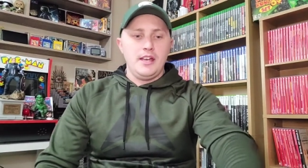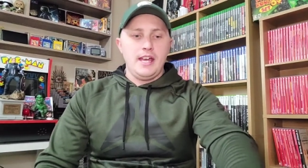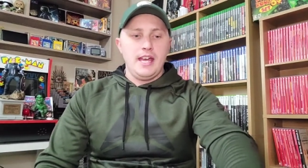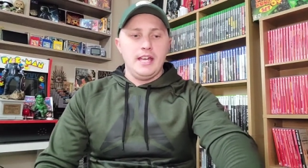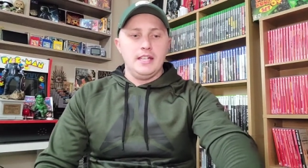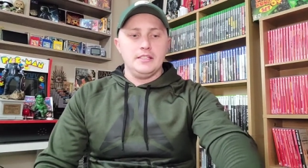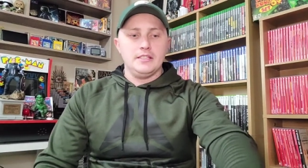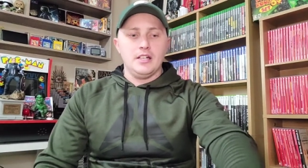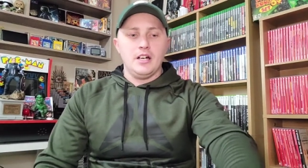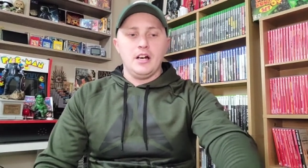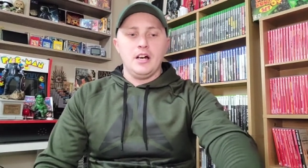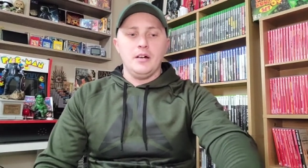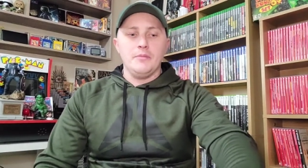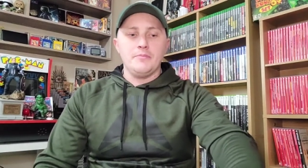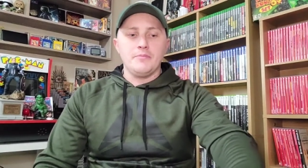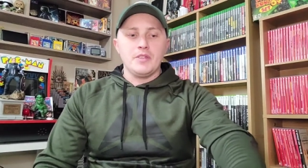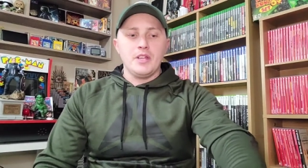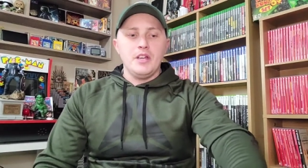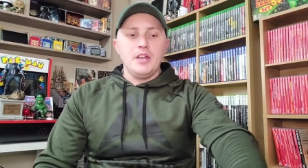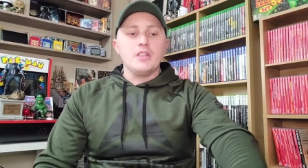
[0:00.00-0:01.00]
And uh,
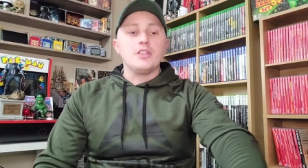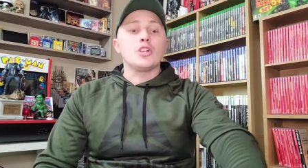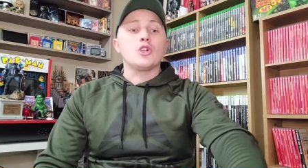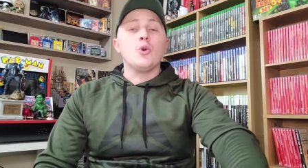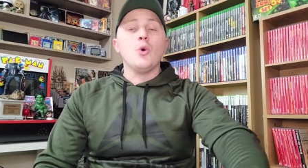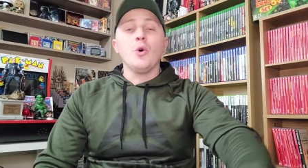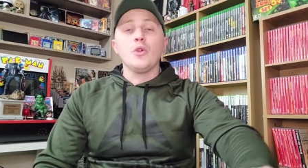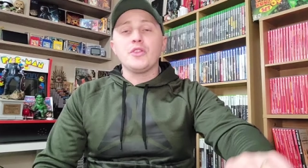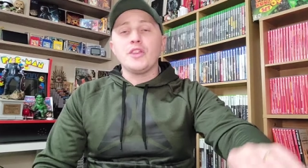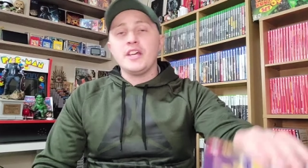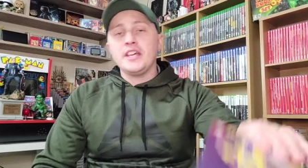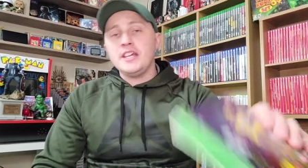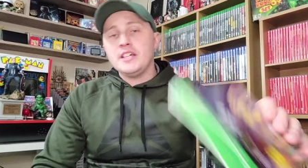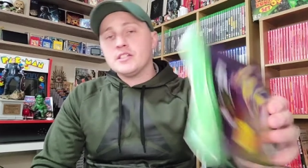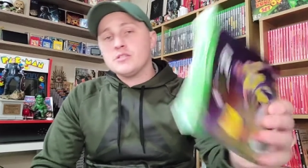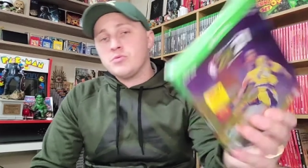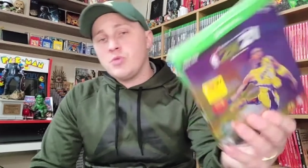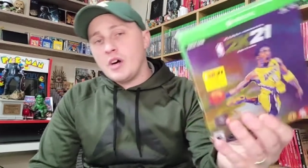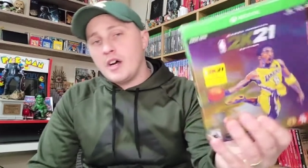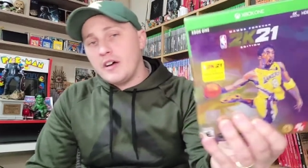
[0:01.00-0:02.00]
the cool thing
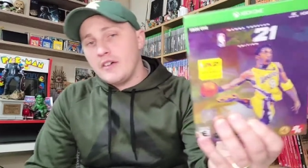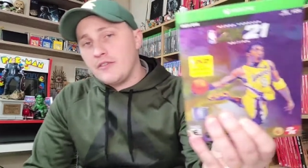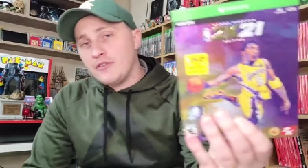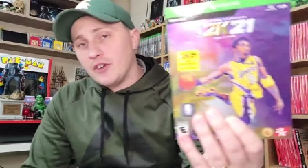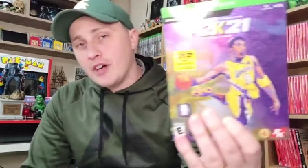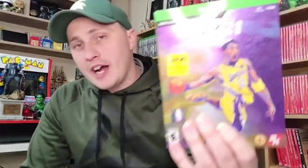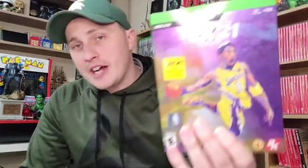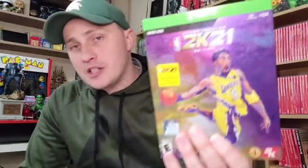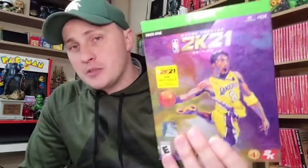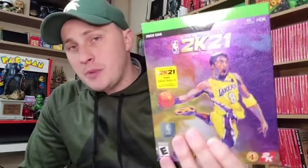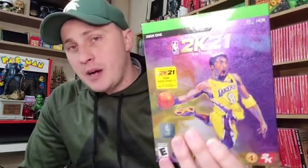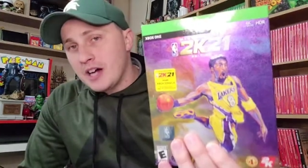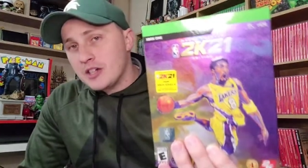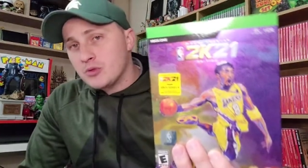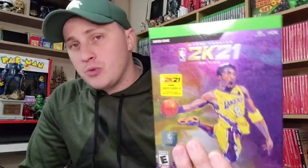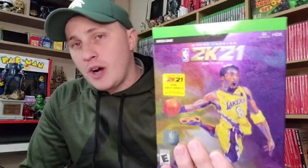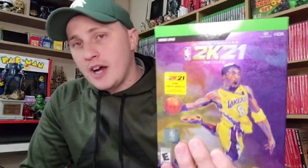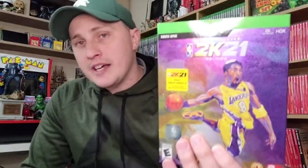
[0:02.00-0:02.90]
is what for Xbox,